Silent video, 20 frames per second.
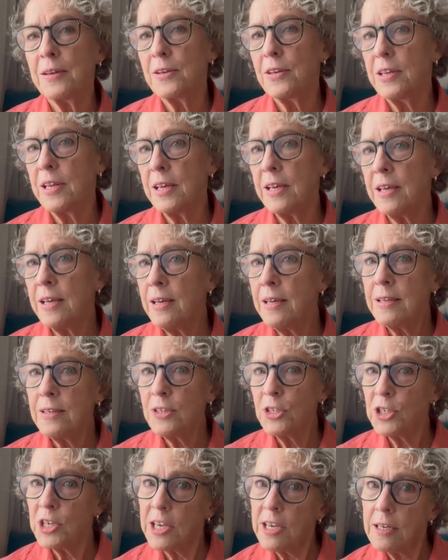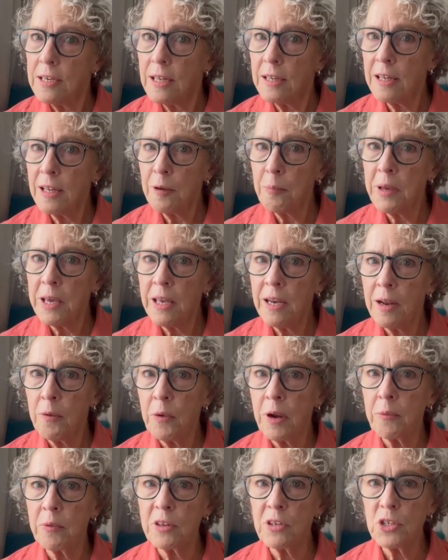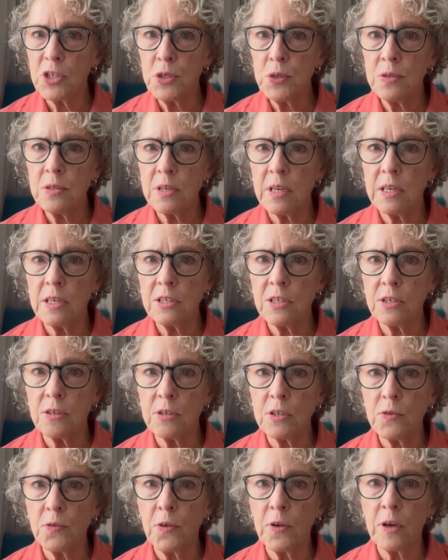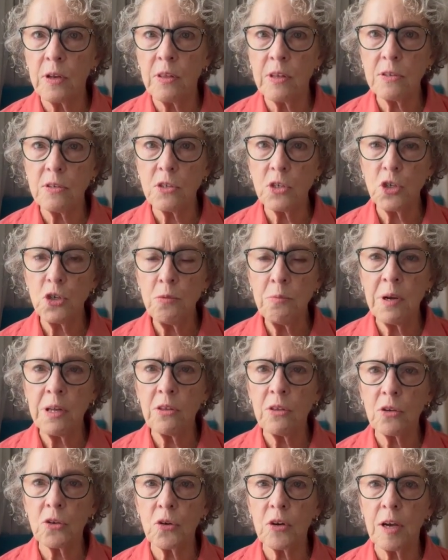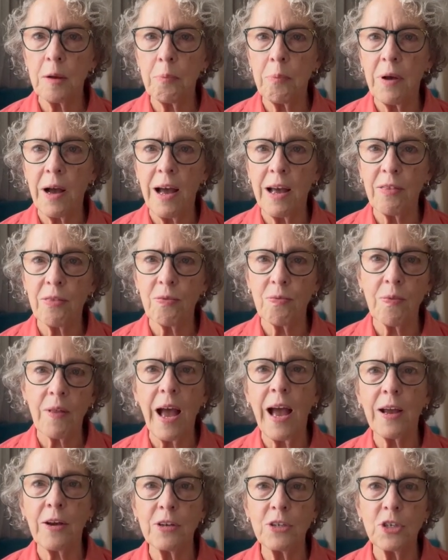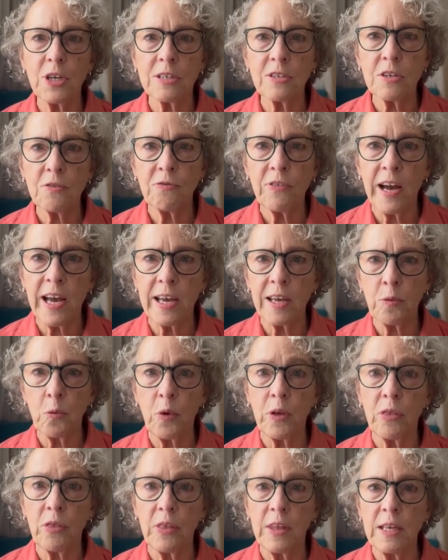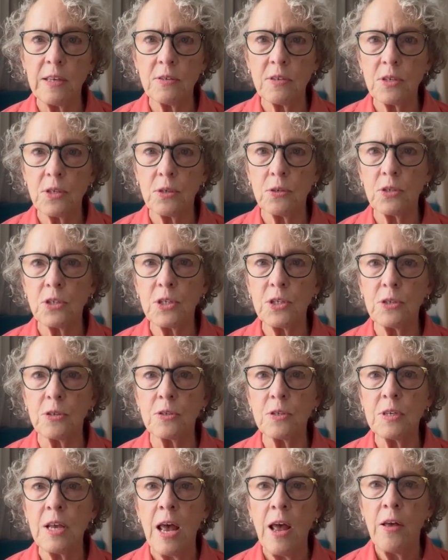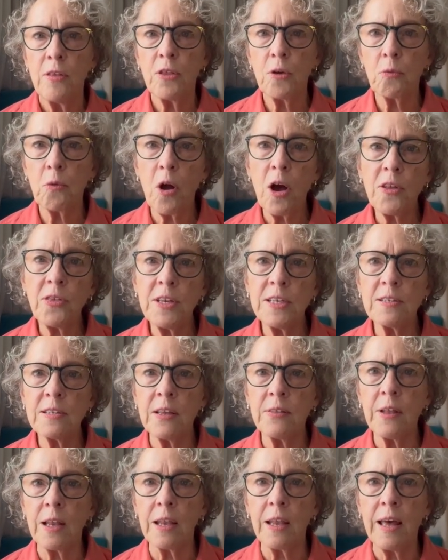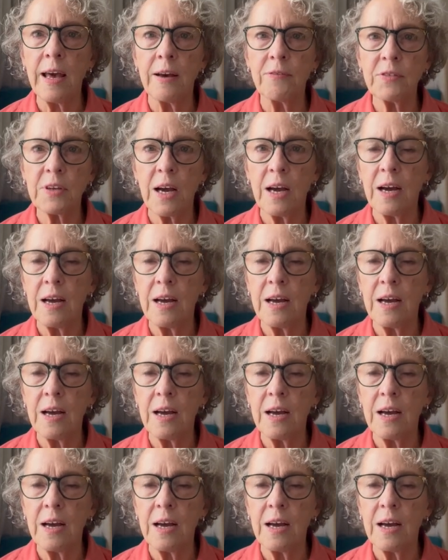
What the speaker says: did cheat a little bit and went with 2 city shoes. For this 2-month trip, I could justify it with these 2 shoes. The Rothy's on the left